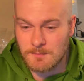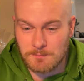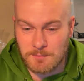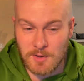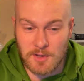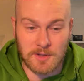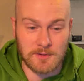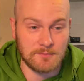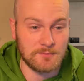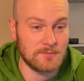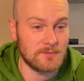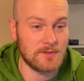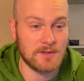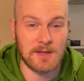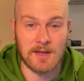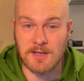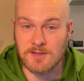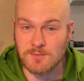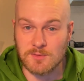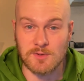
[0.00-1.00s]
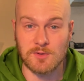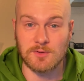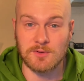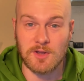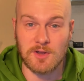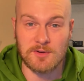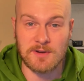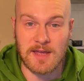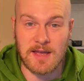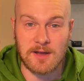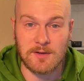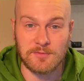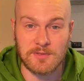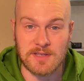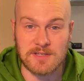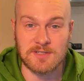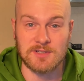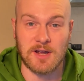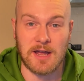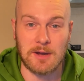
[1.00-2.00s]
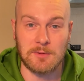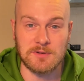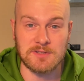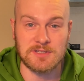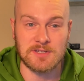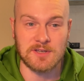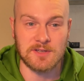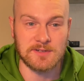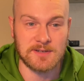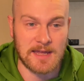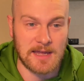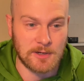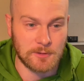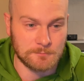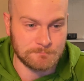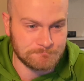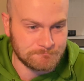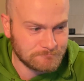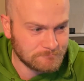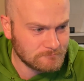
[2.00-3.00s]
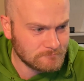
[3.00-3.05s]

But as we all know now, that's not how it turned out.